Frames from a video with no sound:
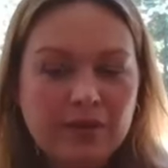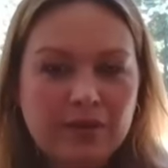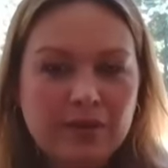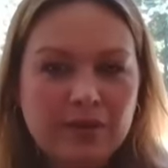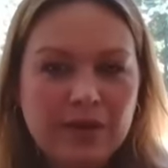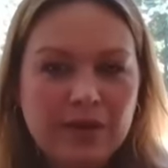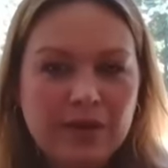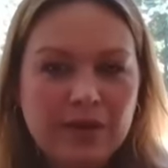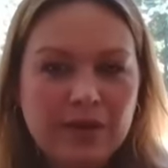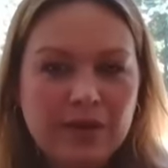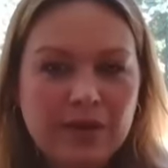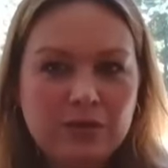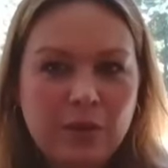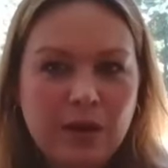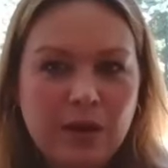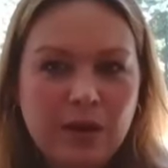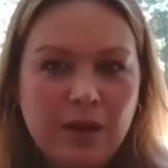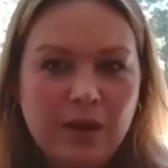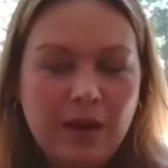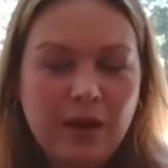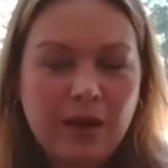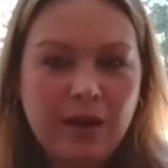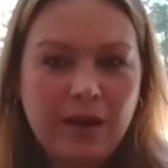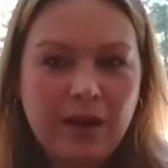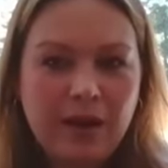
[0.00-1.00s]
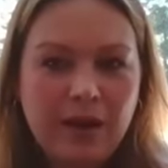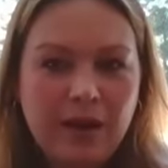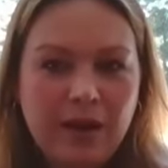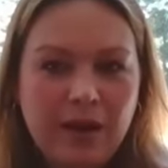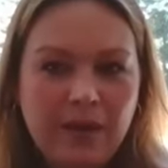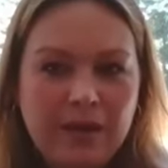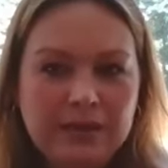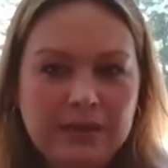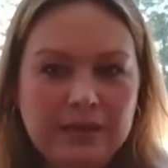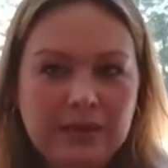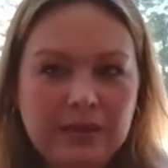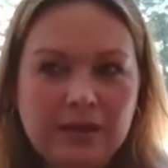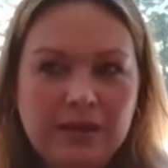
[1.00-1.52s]
And that's where I, I
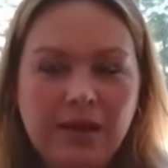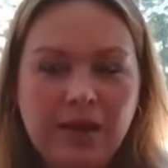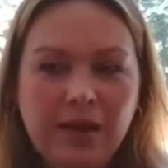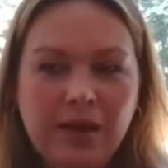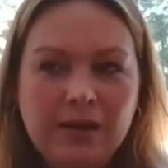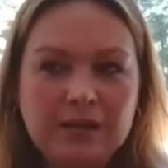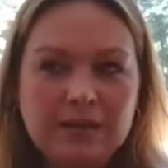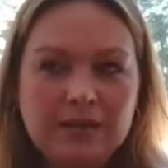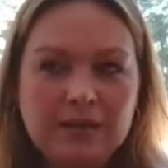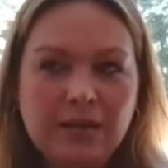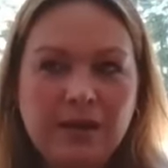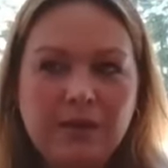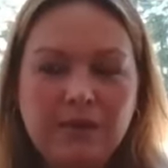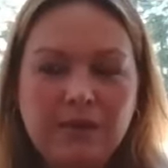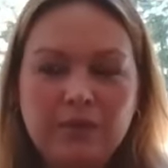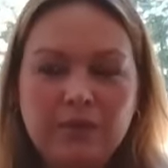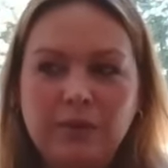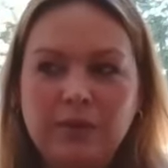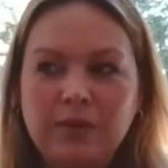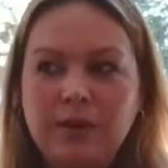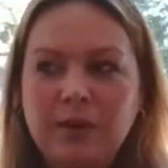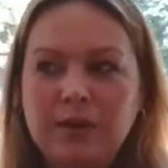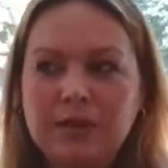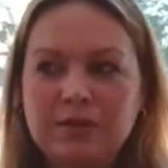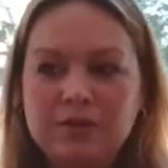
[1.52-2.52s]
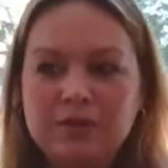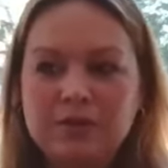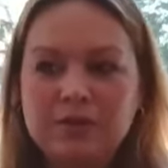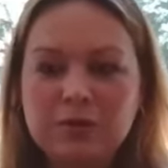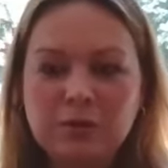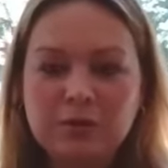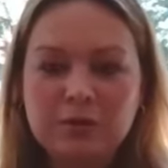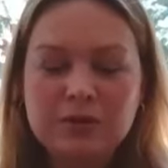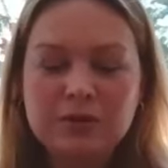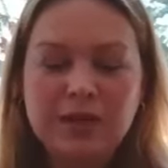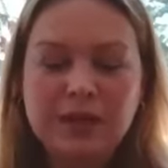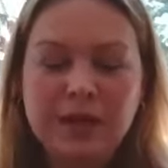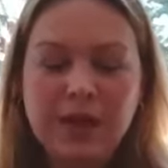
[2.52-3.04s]
see a lot of times with
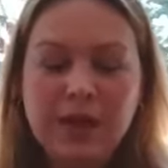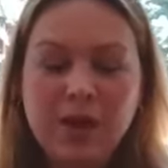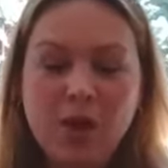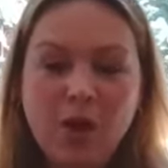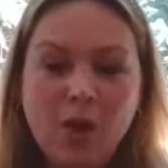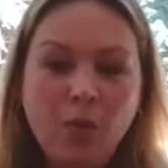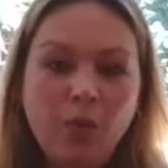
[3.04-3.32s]
customers like,